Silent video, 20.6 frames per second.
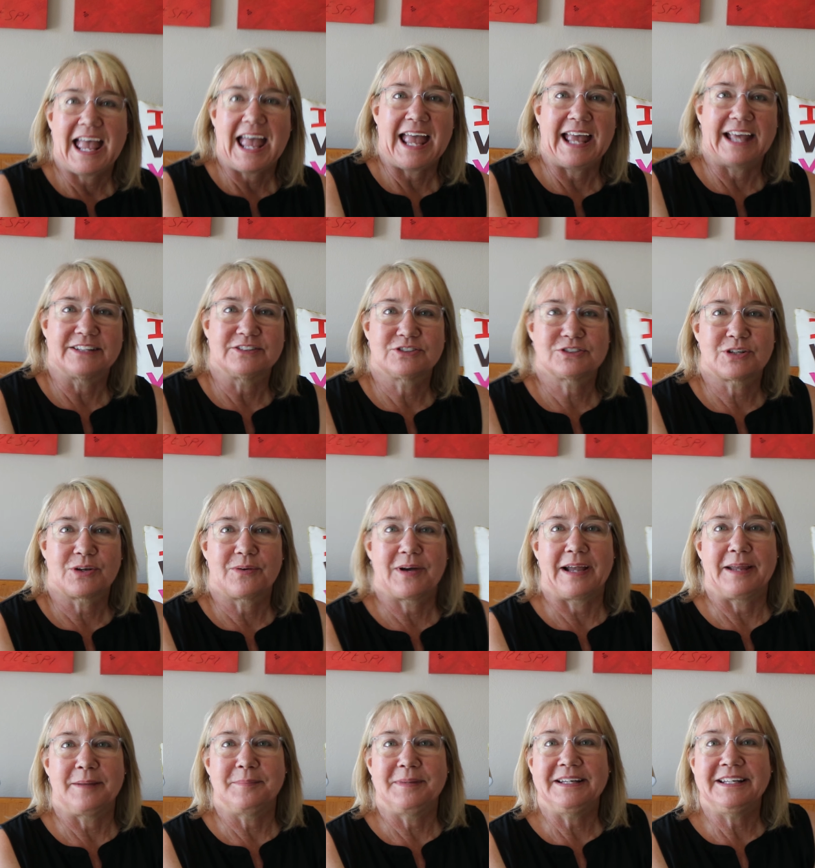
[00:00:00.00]
And so
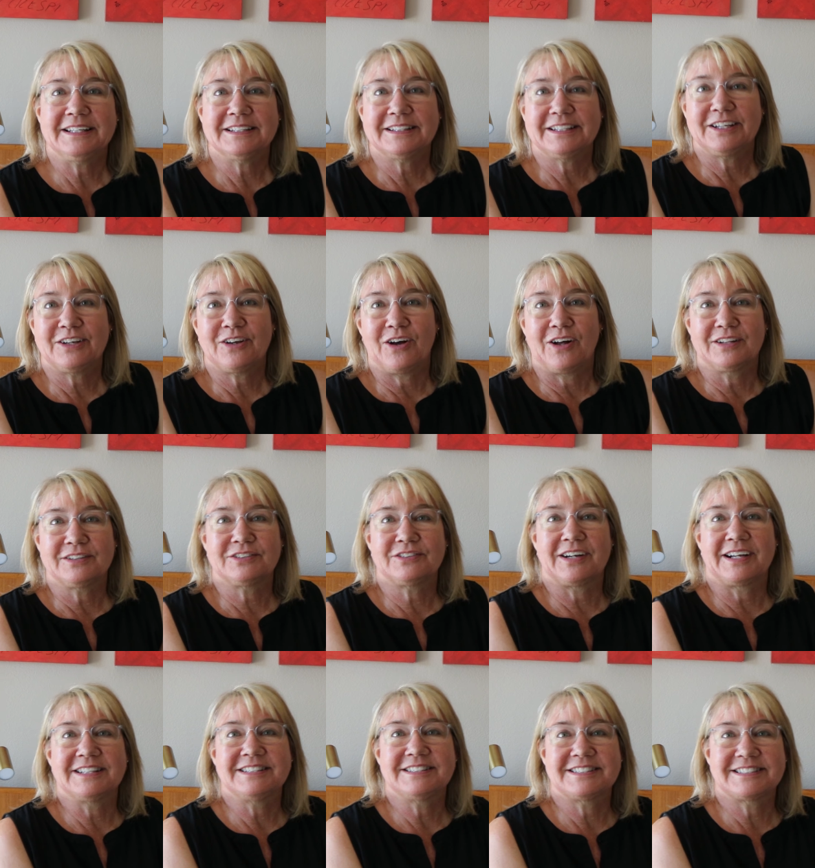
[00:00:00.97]
I immediately called her
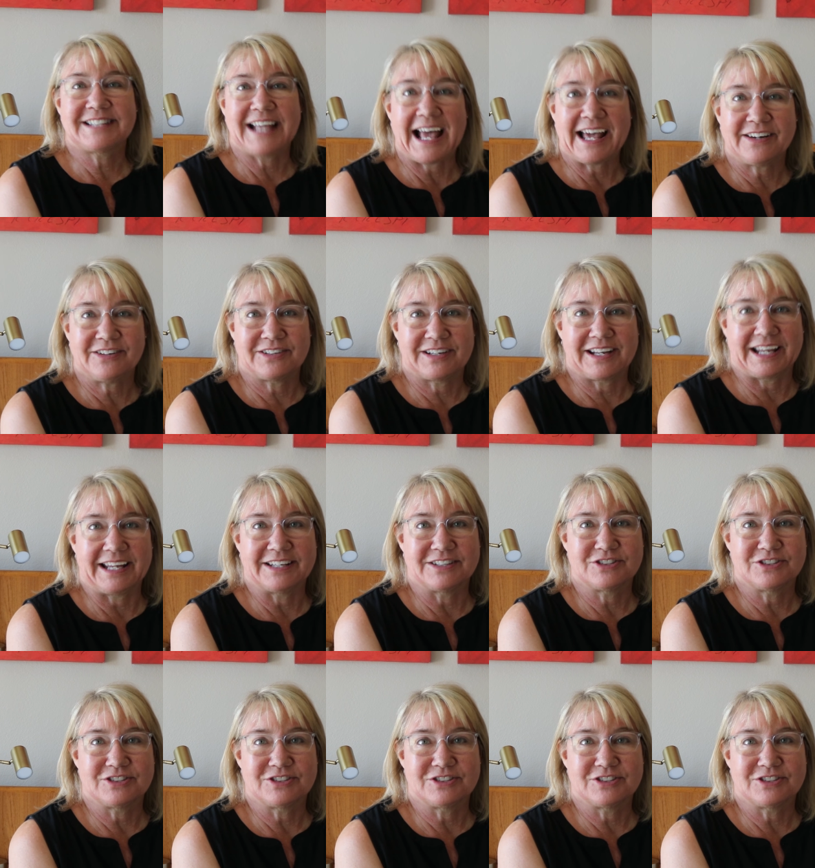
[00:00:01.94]
on Saturday,